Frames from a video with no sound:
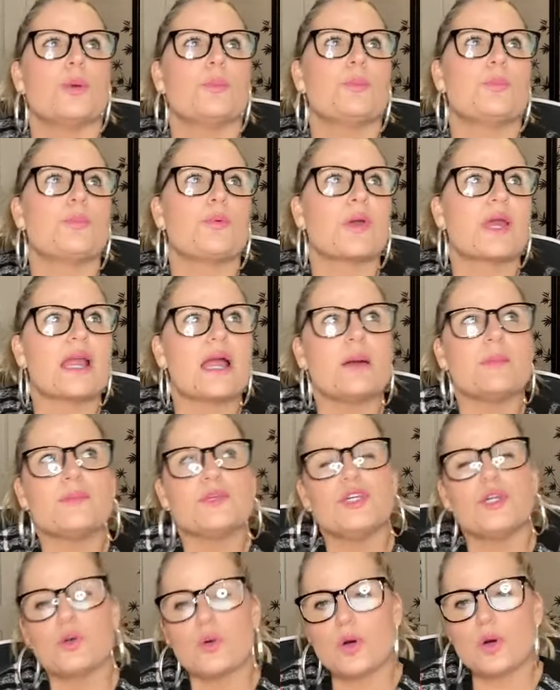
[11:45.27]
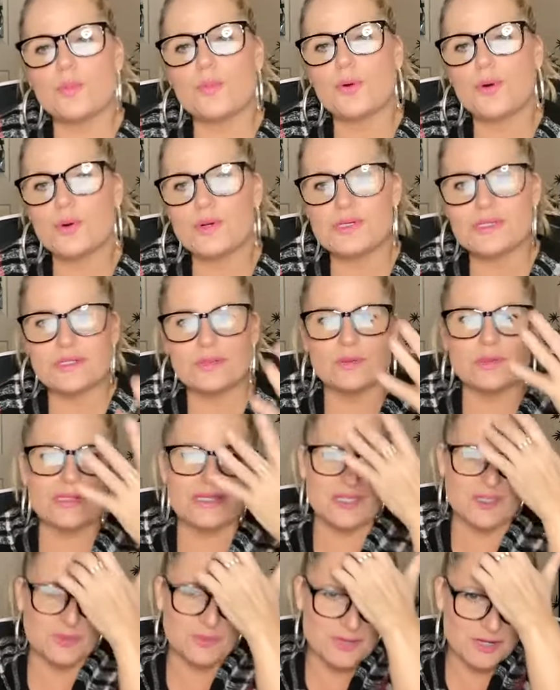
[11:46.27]
bring up your personal
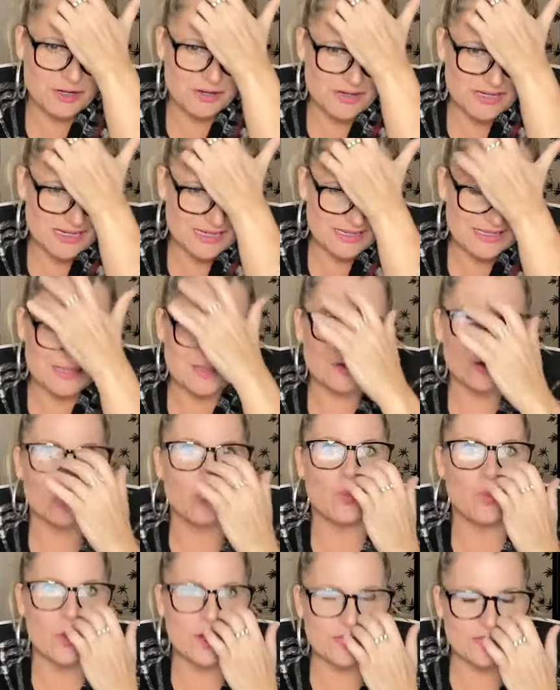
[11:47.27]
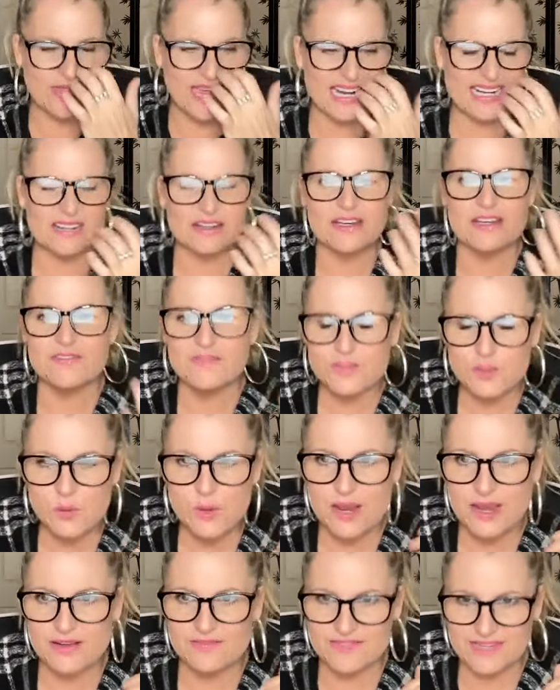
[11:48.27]
experience with that. If you
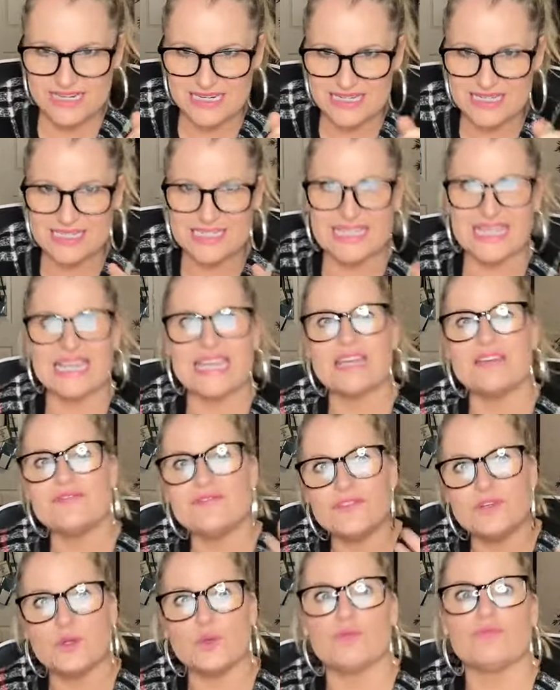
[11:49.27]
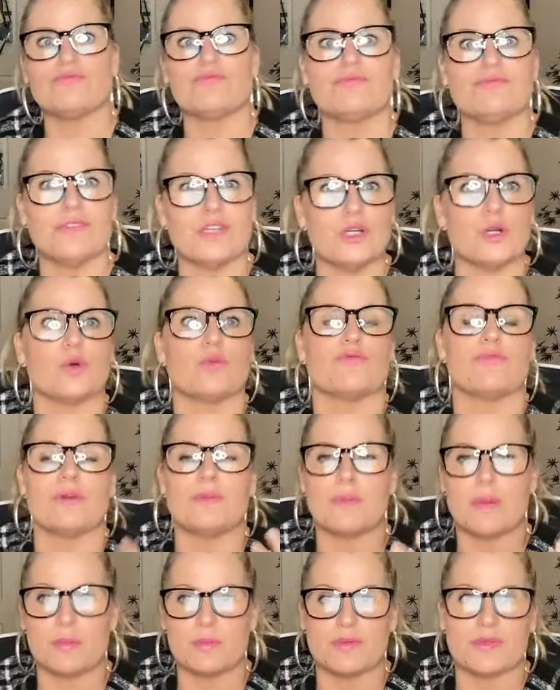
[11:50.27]
have kids, if you
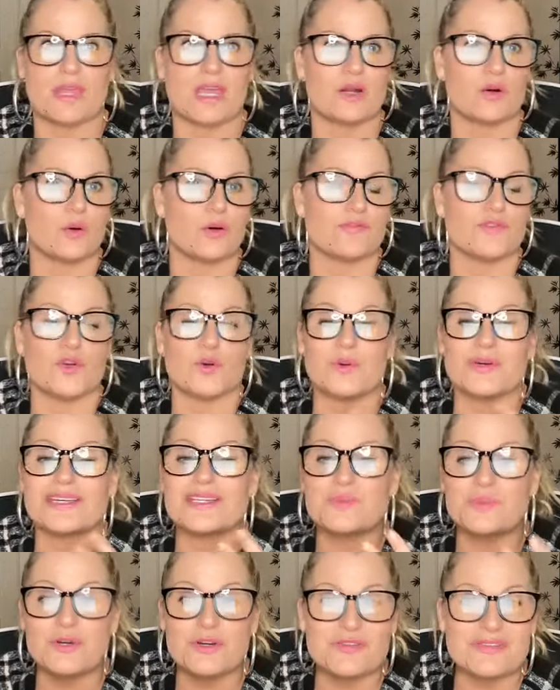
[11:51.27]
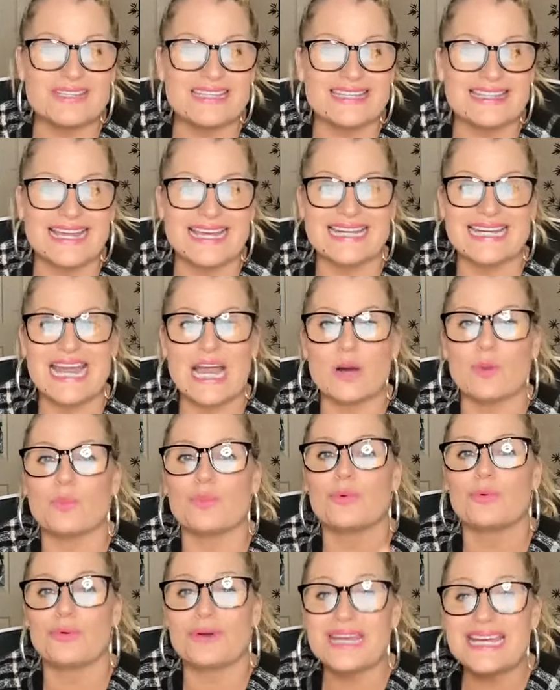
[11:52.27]
remember that, or if you're experiencing that now,
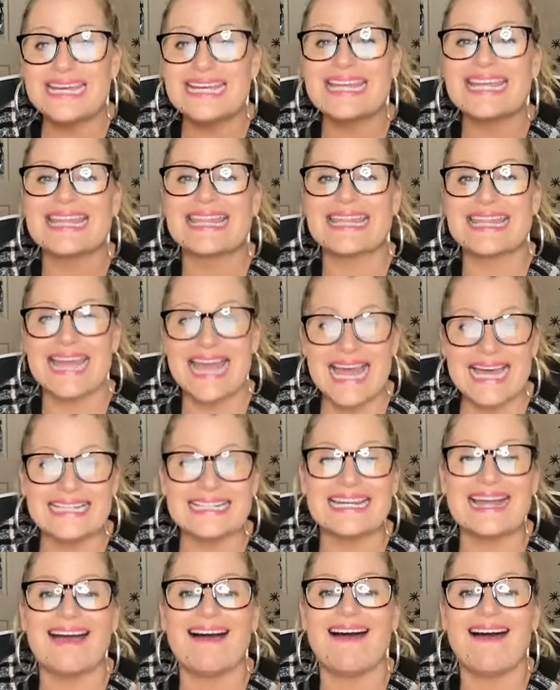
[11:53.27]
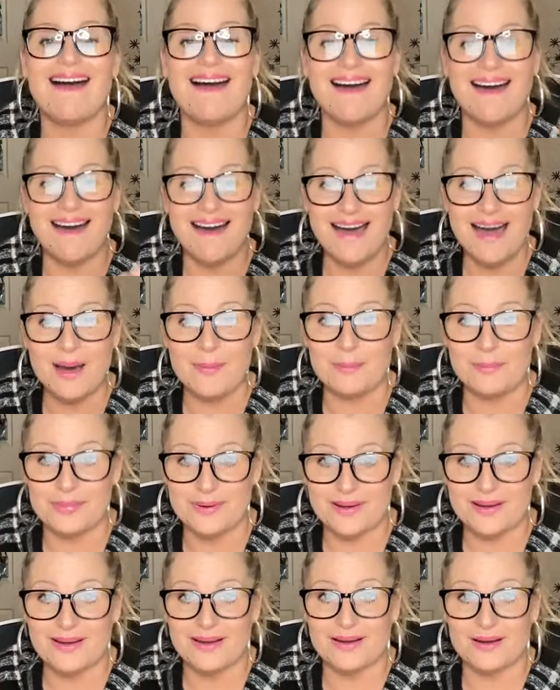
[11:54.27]
bring that up,
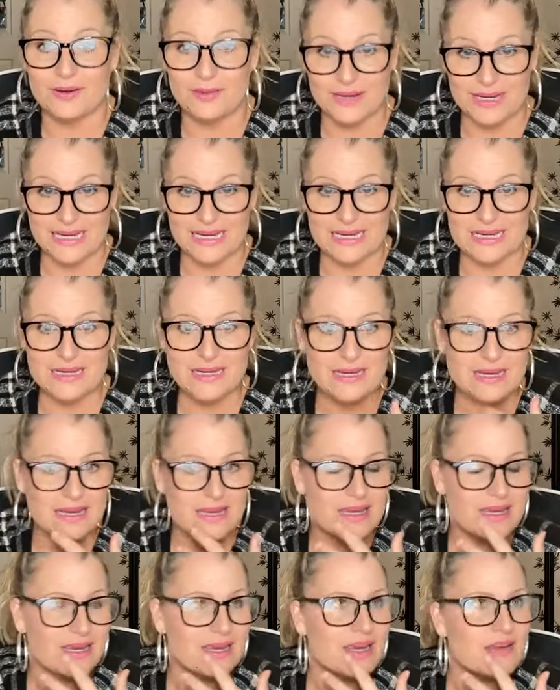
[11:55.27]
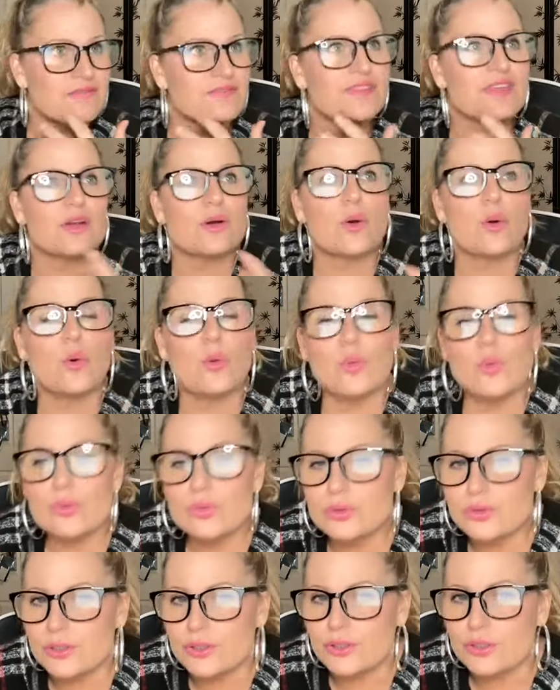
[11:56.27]
okay? If they're
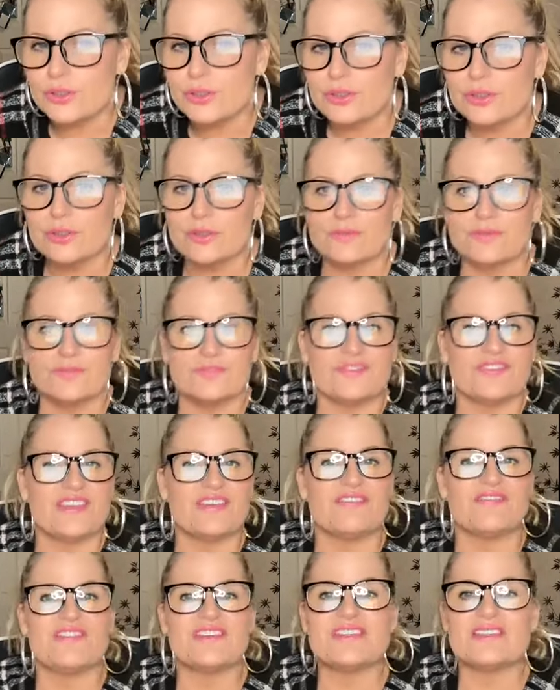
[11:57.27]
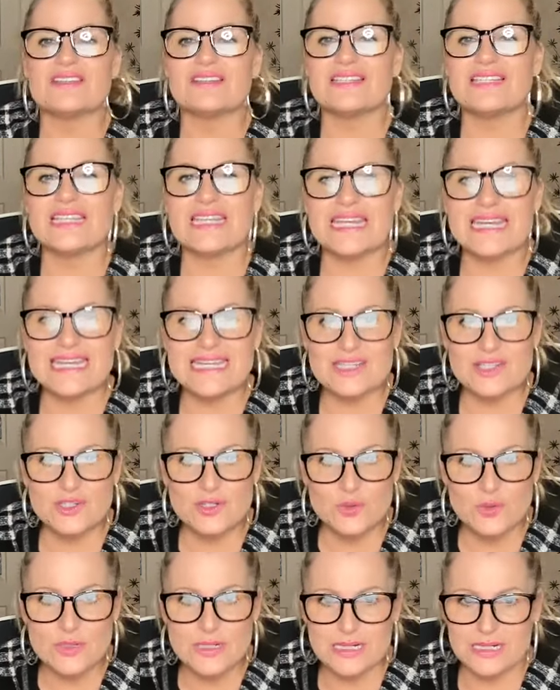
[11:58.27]
older, they physically can't
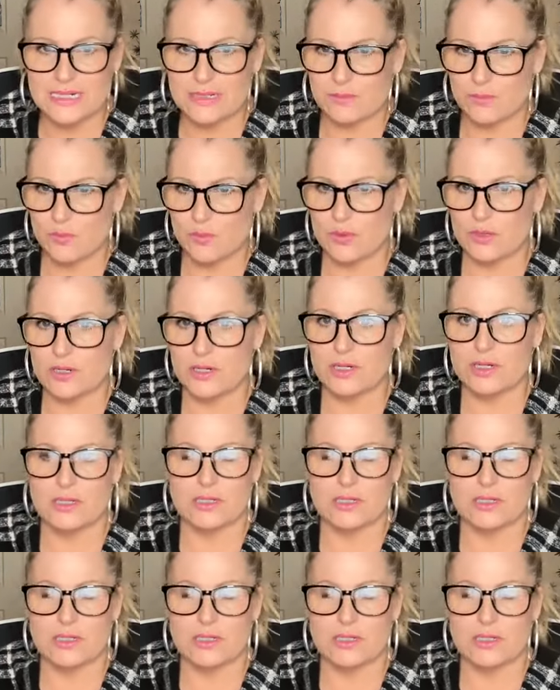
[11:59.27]
do it anymore,